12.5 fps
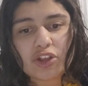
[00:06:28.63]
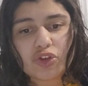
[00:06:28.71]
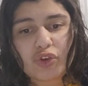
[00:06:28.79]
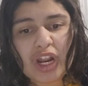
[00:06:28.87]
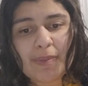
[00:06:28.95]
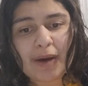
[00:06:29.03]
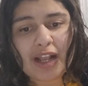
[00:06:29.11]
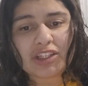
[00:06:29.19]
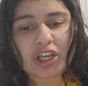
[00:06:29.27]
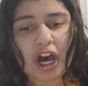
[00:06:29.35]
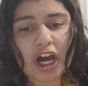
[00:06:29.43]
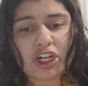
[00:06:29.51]
Created by
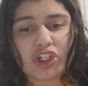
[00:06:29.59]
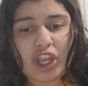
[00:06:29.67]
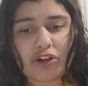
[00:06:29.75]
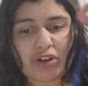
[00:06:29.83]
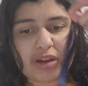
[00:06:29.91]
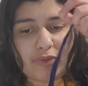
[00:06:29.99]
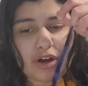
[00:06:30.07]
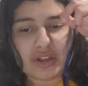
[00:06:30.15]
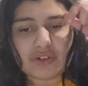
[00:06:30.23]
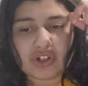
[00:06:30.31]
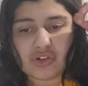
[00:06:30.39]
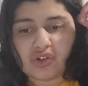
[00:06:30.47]
Todd J. Greenwald, the
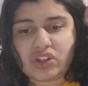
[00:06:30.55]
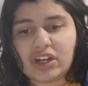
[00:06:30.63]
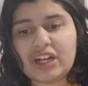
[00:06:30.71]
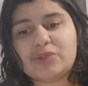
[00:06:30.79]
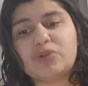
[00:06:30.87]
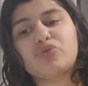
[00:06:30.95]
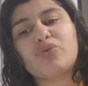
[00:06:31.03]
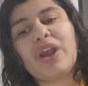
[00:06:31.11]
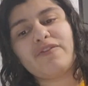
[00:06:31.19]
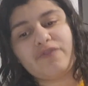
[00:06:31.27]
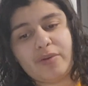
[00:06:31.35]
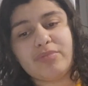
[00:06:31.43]
original series, which
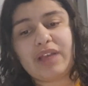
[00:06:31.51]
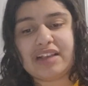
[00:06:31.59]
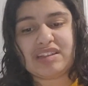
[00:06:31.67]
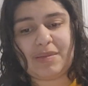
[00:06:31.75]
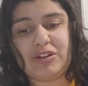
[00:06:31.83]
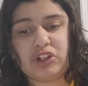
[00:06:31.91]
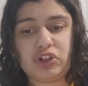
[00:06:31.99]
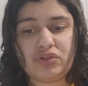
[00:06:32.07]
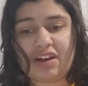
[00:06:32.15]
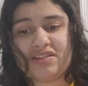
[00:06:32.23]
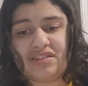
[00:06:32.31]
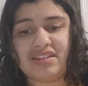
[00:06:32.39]
ran from, as I mentioned,
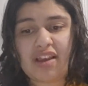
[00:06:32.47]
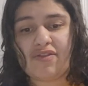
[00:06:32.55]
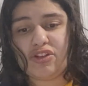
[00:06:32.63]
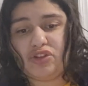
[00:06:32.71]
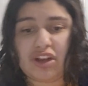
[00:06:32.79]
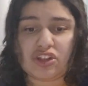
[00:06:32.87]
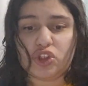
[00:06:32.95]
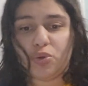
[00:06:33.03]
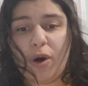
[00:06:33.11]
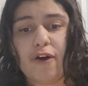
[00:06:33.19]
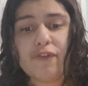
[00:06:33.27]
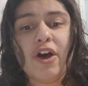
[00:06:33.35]
2007 to
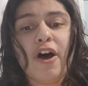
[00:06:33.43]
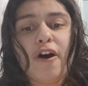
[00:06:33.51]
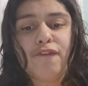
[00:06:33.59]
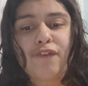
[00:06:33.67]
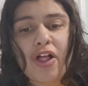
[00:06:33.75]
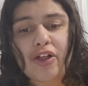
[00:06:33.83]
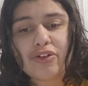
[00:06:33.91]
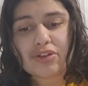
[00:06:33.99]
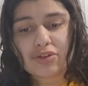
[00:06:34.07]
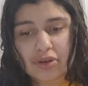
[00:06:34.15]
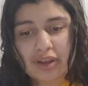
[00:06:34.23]
2012, followed the...